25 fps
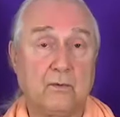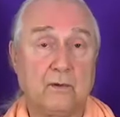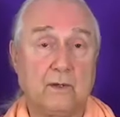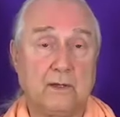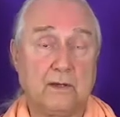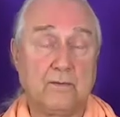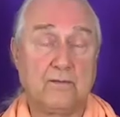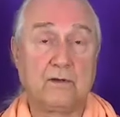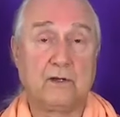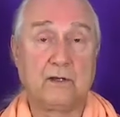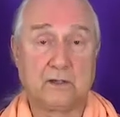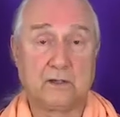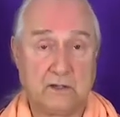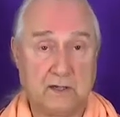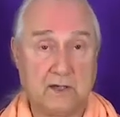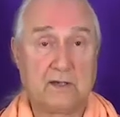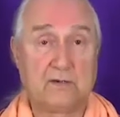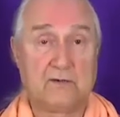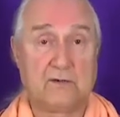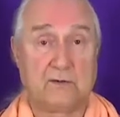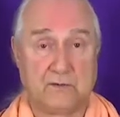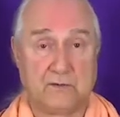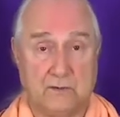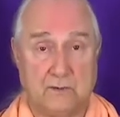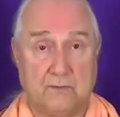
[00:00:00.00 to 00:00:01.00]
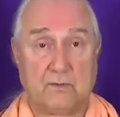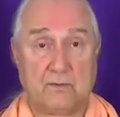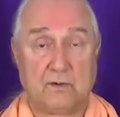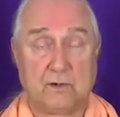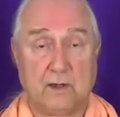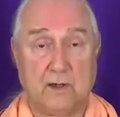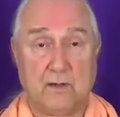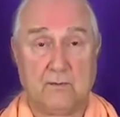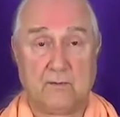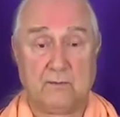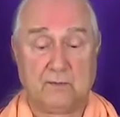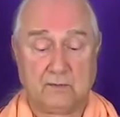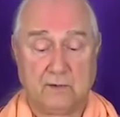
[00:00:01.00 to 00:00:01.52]
even a touch
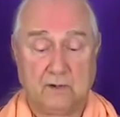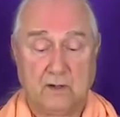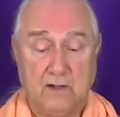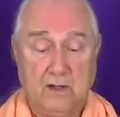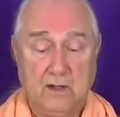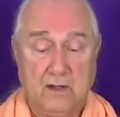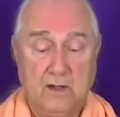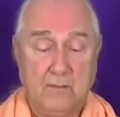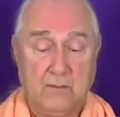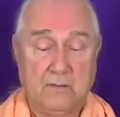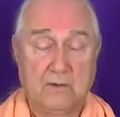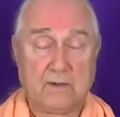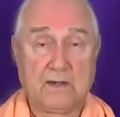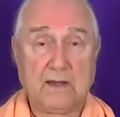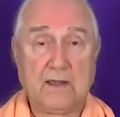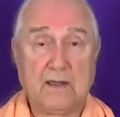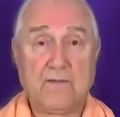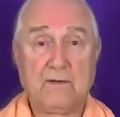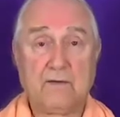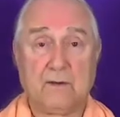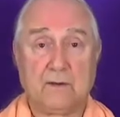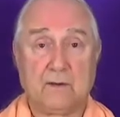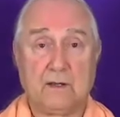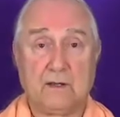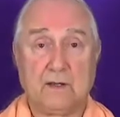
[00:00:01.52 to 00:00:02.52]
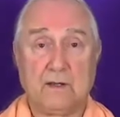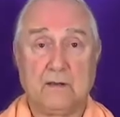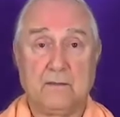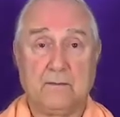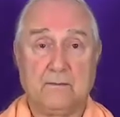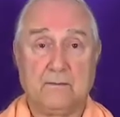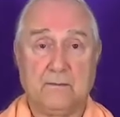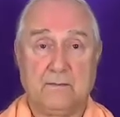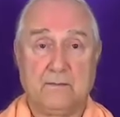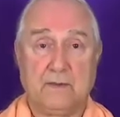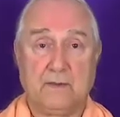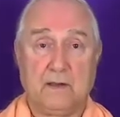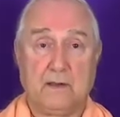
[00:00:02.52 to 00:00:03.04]
sometimes. But definitely
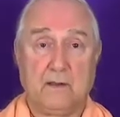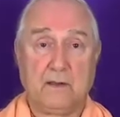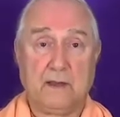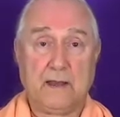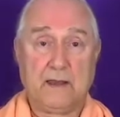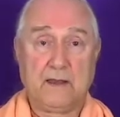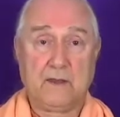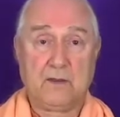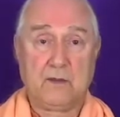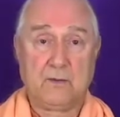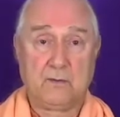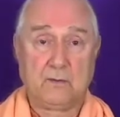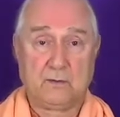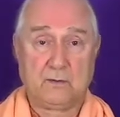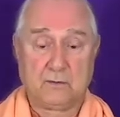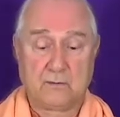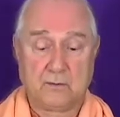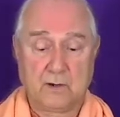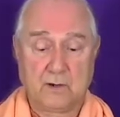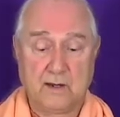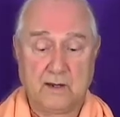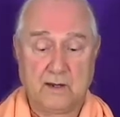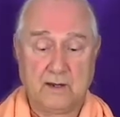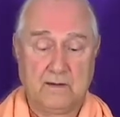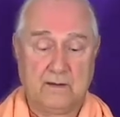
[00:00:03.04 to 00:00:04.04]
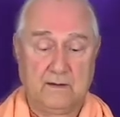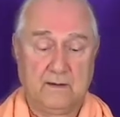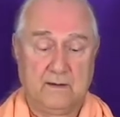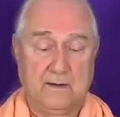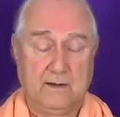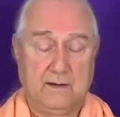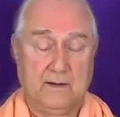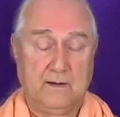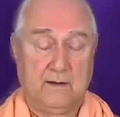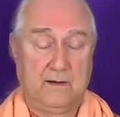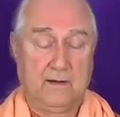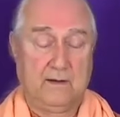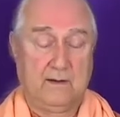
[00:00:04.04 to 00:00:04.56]
they'll like you to try and
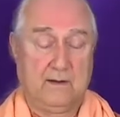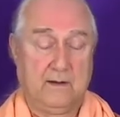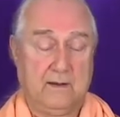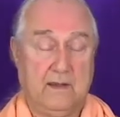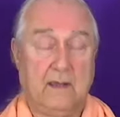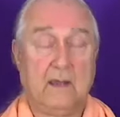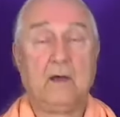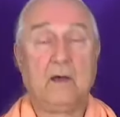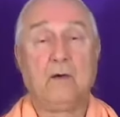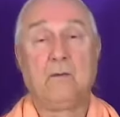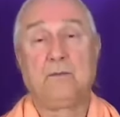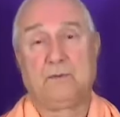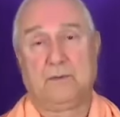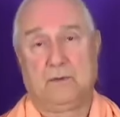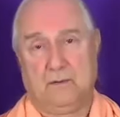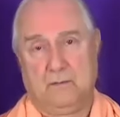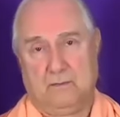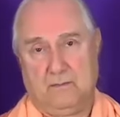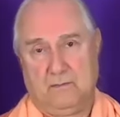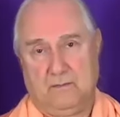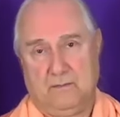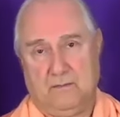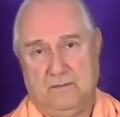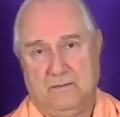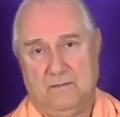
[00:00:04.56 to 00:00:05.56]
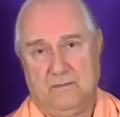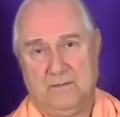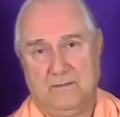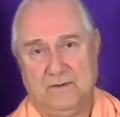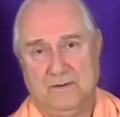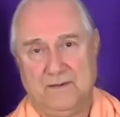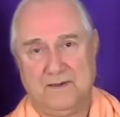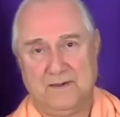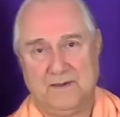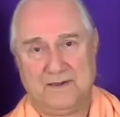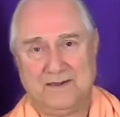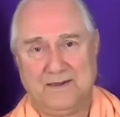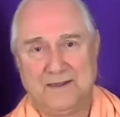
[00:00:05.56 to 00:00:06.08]
help them,
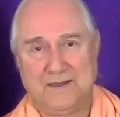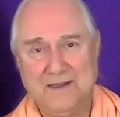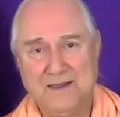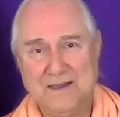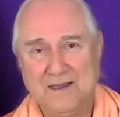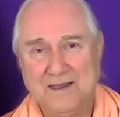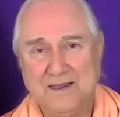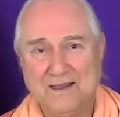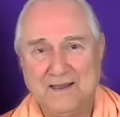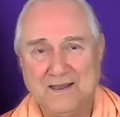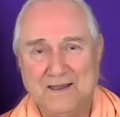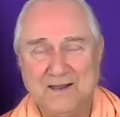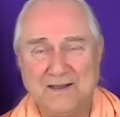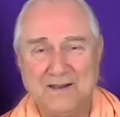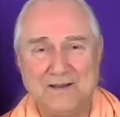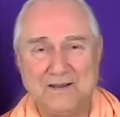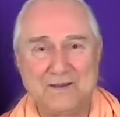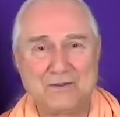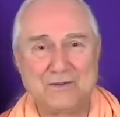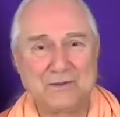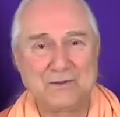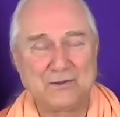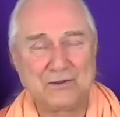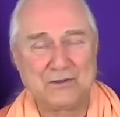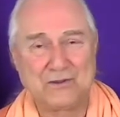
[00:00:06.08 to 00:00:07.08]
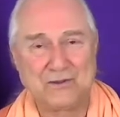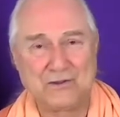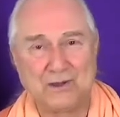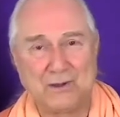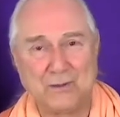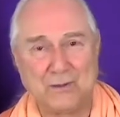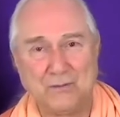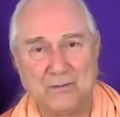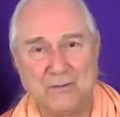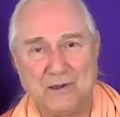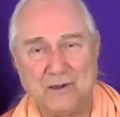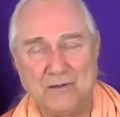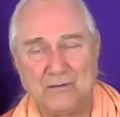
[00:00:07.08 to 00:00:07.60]
listen to
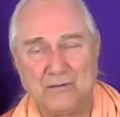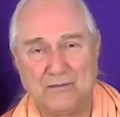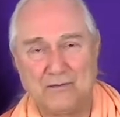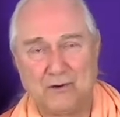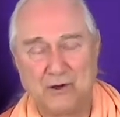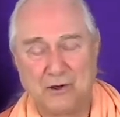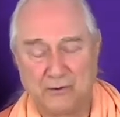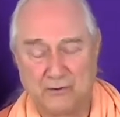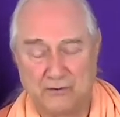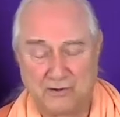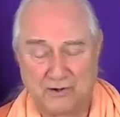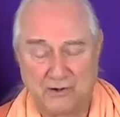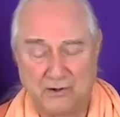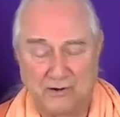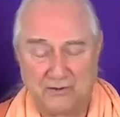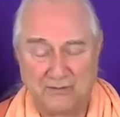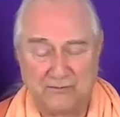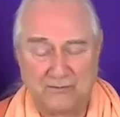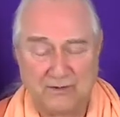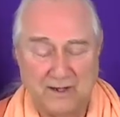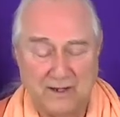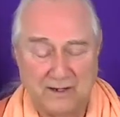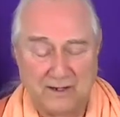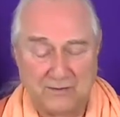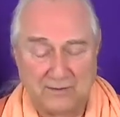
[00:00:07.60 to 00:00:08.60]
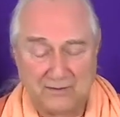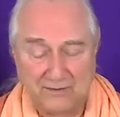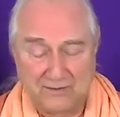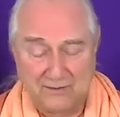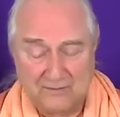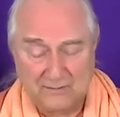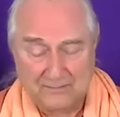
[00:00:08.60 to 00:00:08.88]
them, and follow their advice.